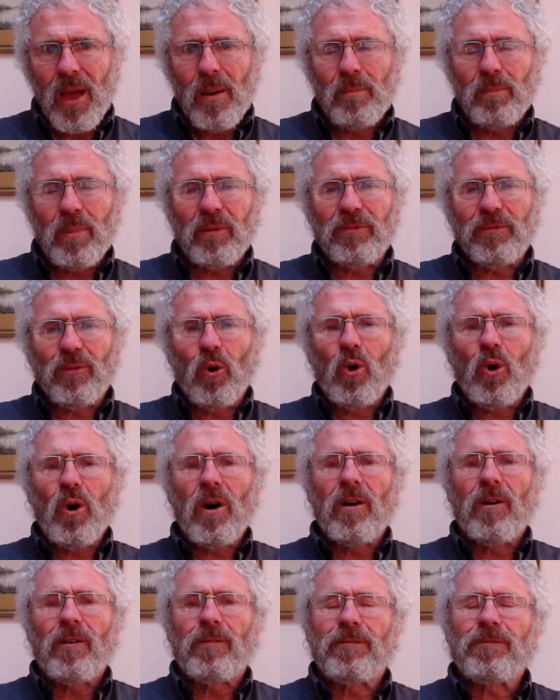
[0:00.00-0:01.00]

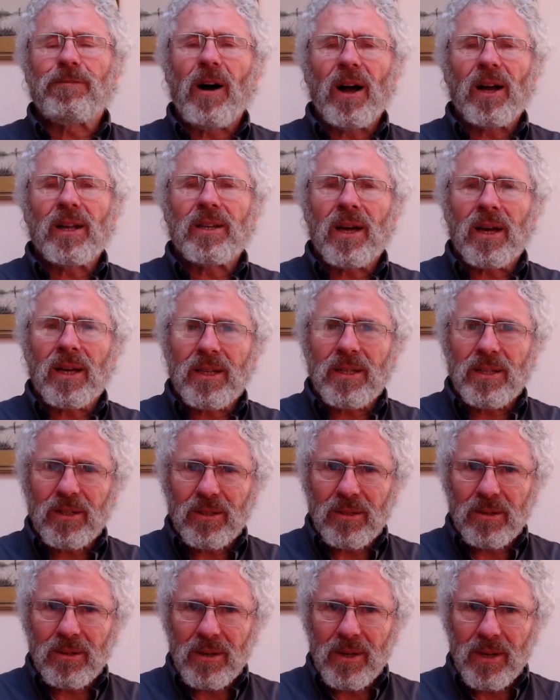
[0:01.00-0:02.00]
Before finite
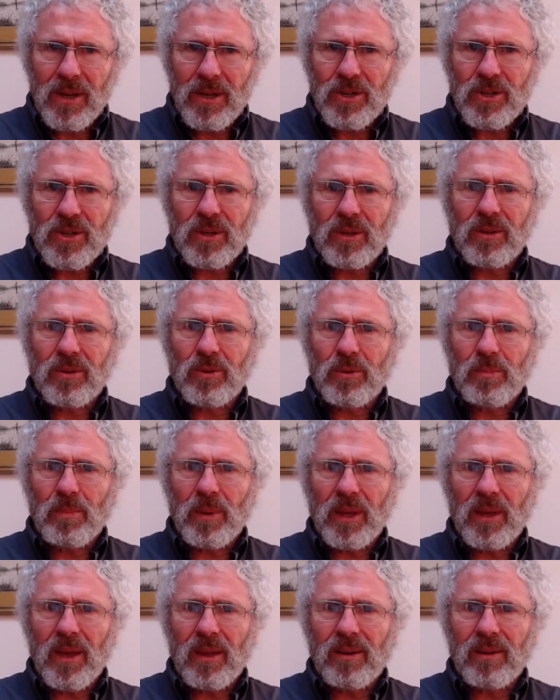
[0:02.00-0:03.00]
creation could
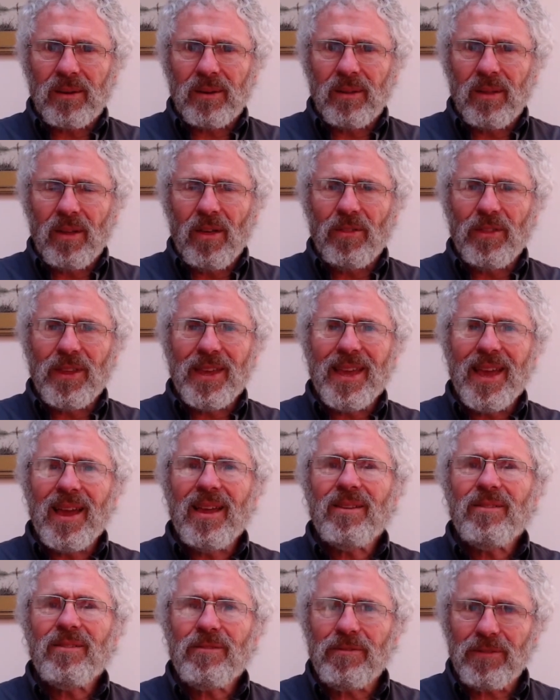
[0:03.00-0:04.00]
begin, the
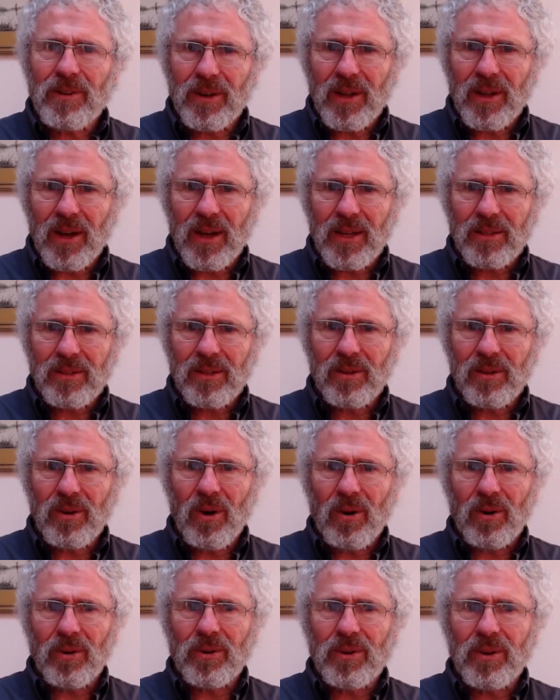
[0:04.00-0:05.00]
infinite
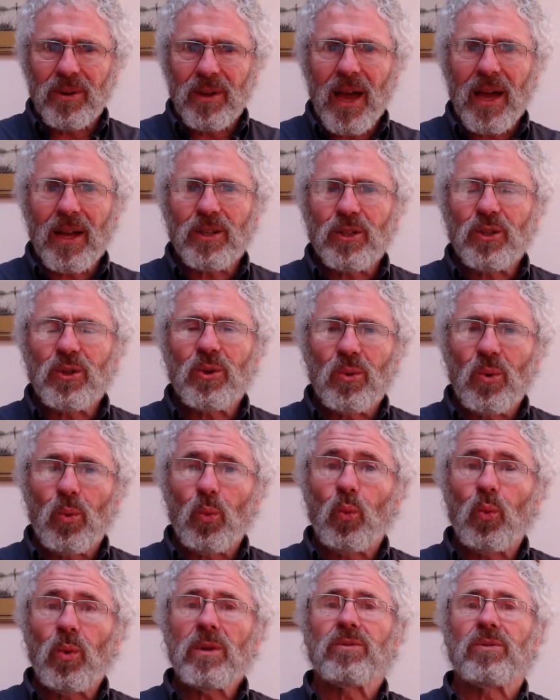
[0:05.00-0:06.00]
God had to
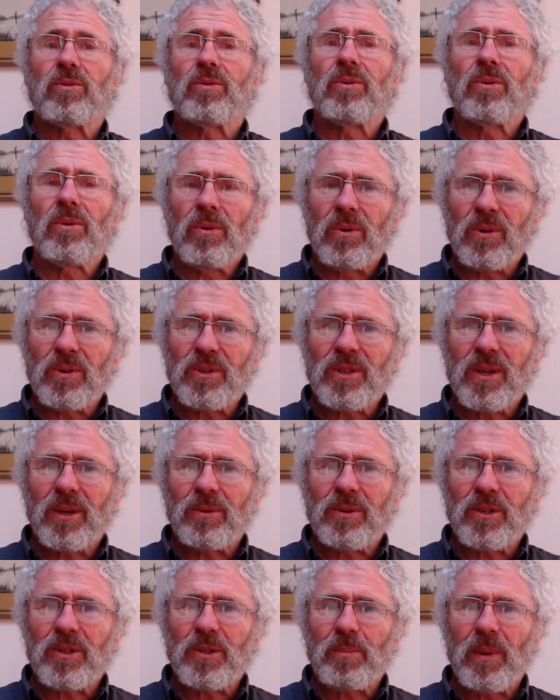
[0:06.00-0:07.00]
withdraw, so
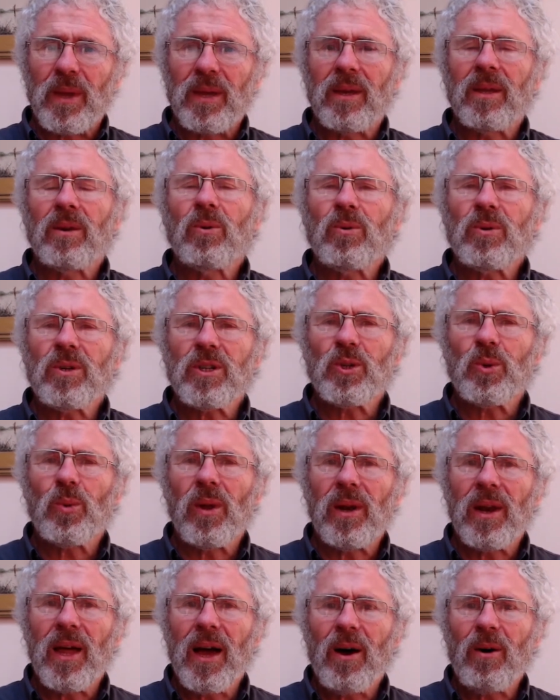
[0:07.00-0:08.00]
to speak, in order to
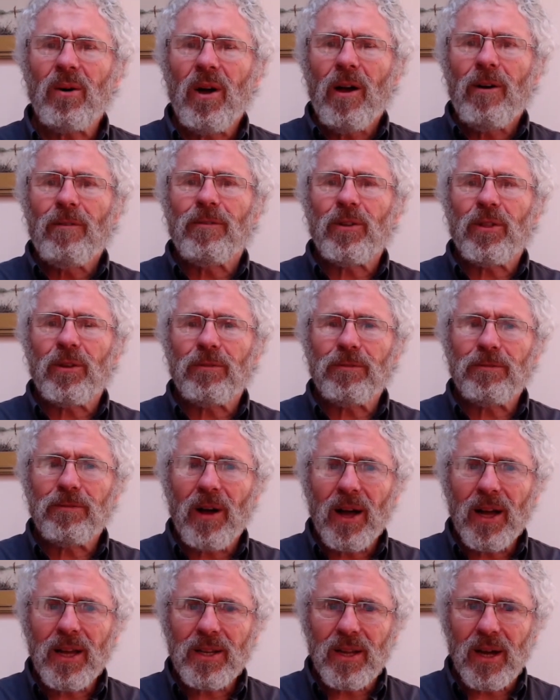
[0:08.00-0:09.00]
allow for the
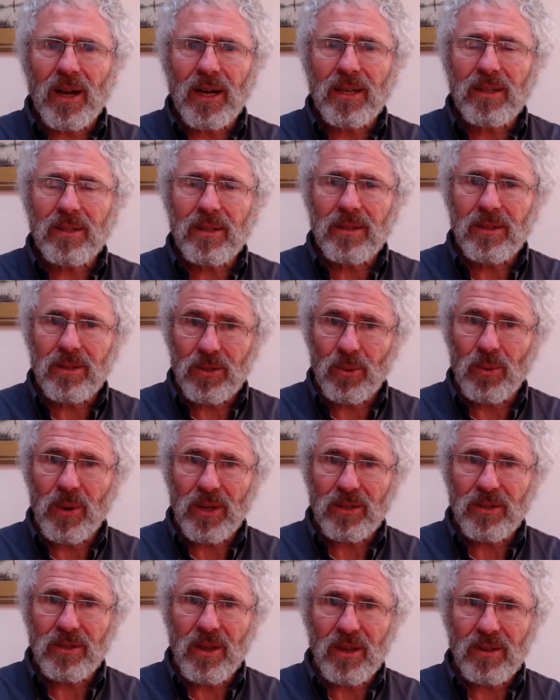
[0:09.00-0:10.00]
finite to
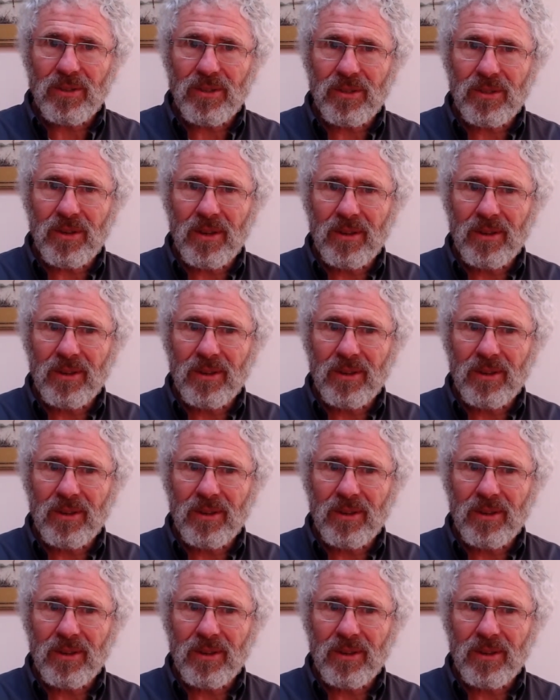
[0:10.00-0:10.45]
exist.